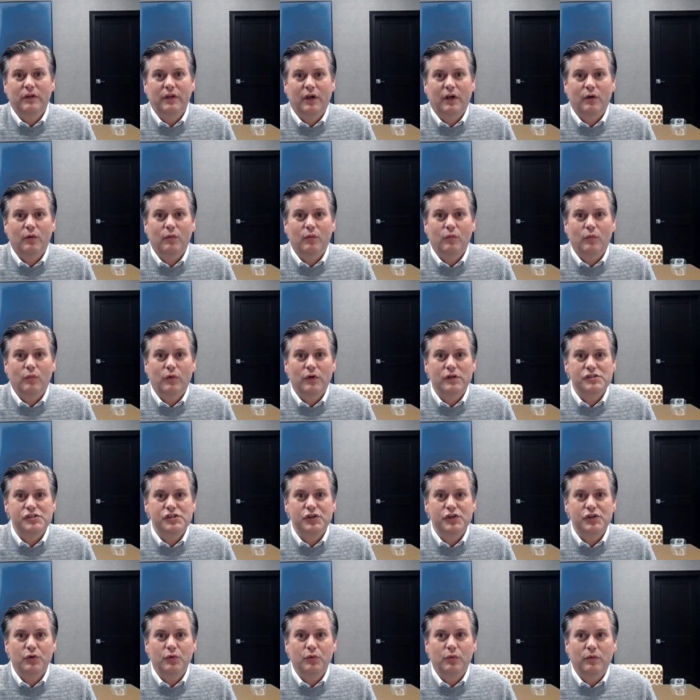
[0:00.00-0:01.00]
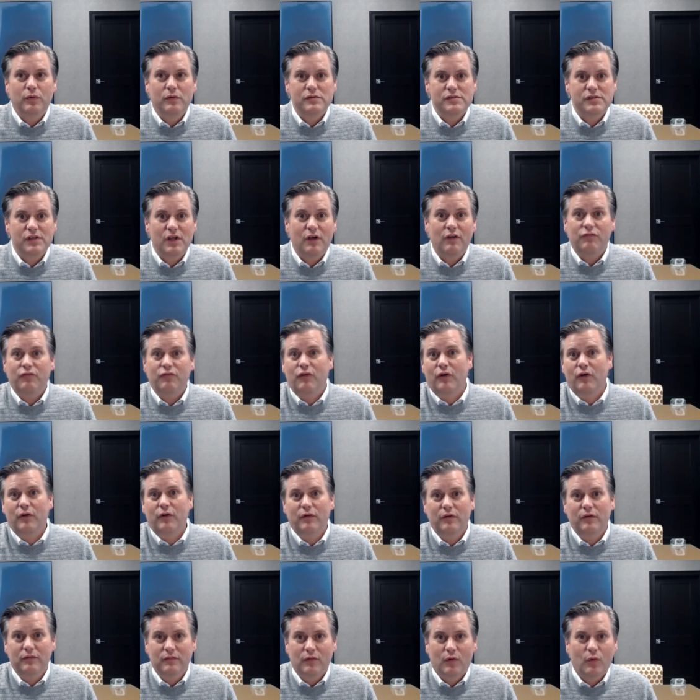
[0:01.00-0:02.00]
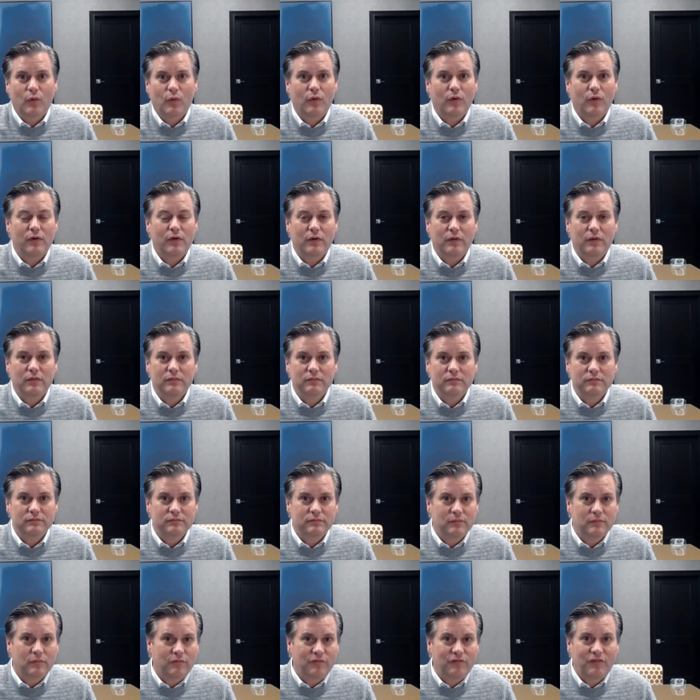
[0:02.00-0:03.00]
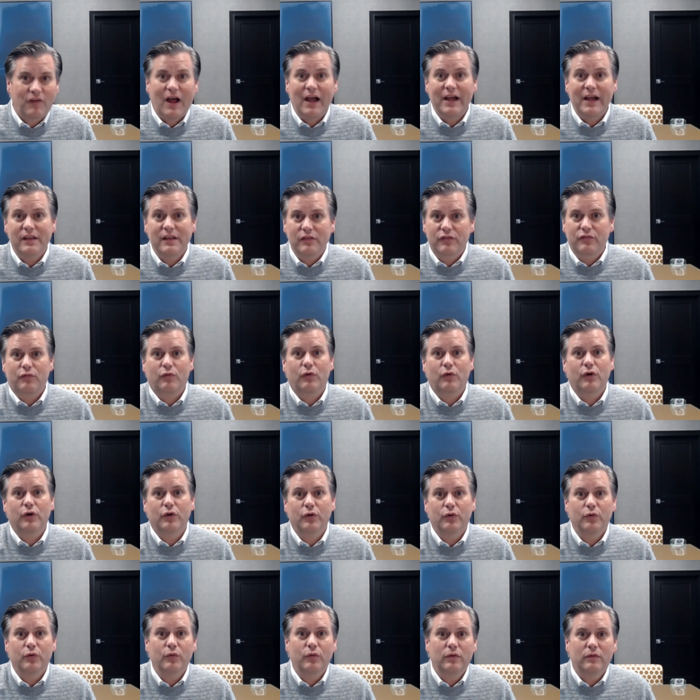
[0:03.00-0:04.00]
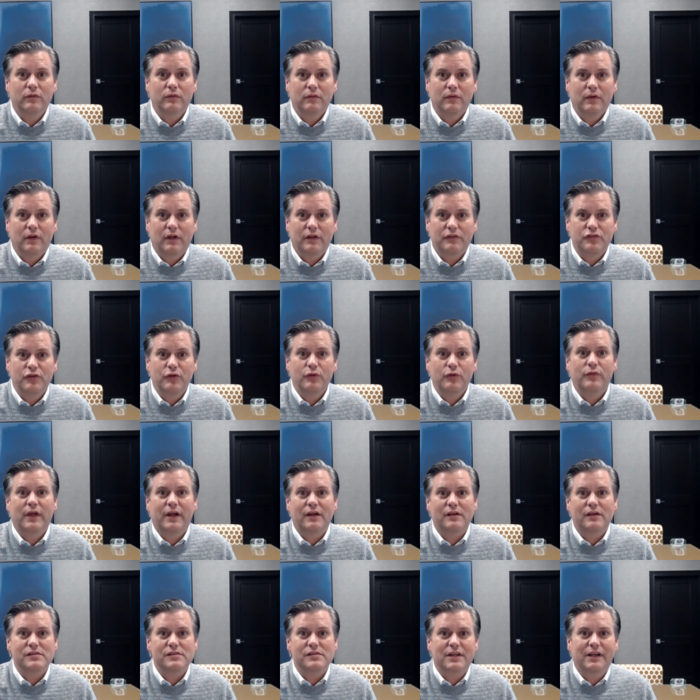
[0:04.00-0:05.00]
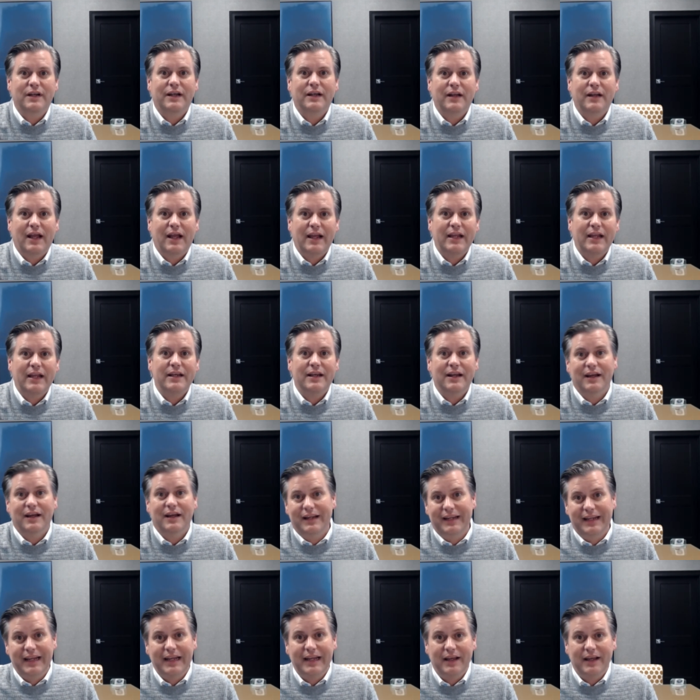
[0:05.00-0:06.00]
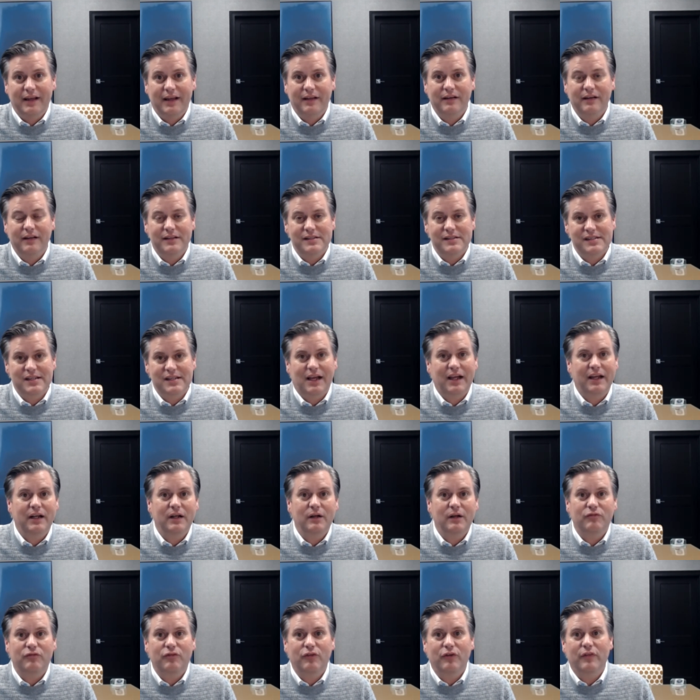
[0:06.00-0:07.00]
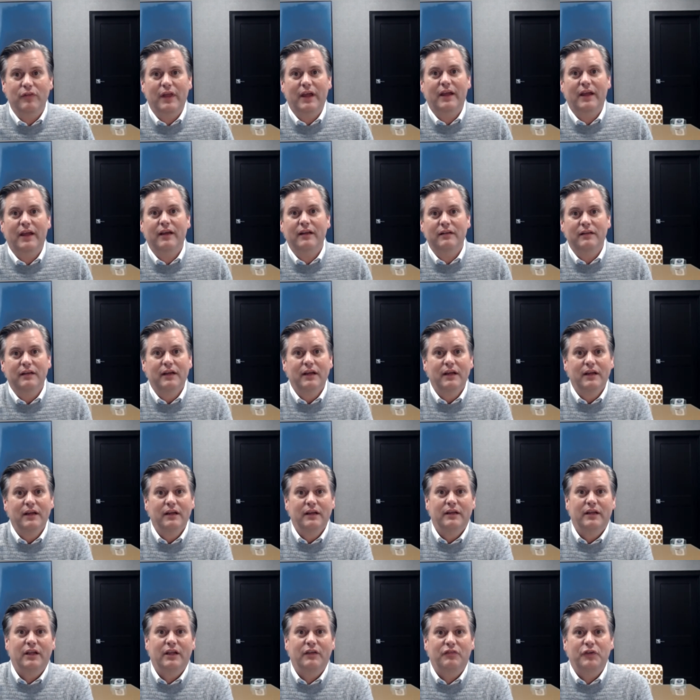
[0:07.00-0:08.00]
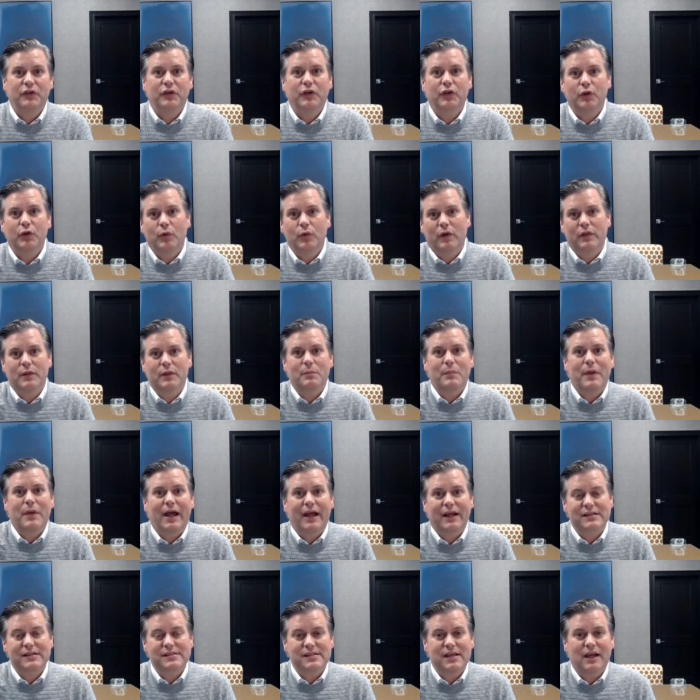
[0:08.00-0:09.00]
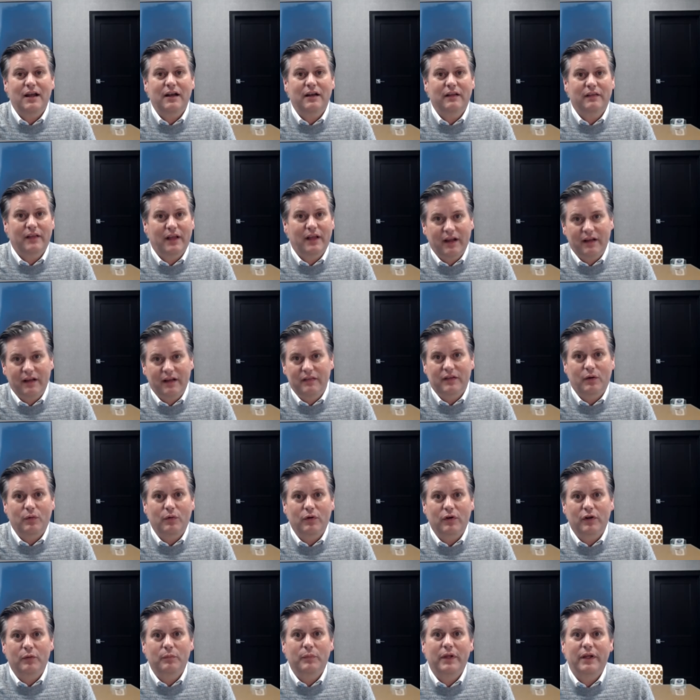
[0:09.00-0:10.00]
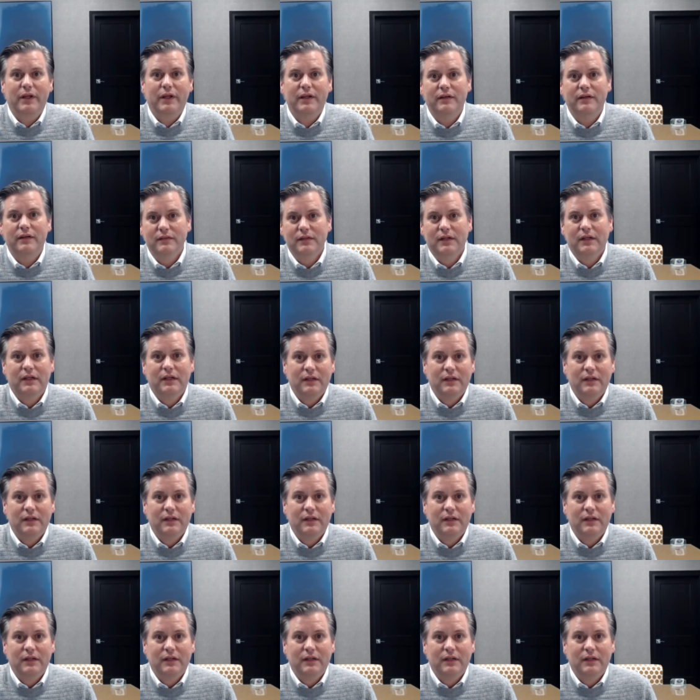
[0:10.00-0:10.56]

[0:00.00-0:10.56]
you know, would you suffer or fight through a 2008 again and sign up for that if you knew on the back side of that there were going to be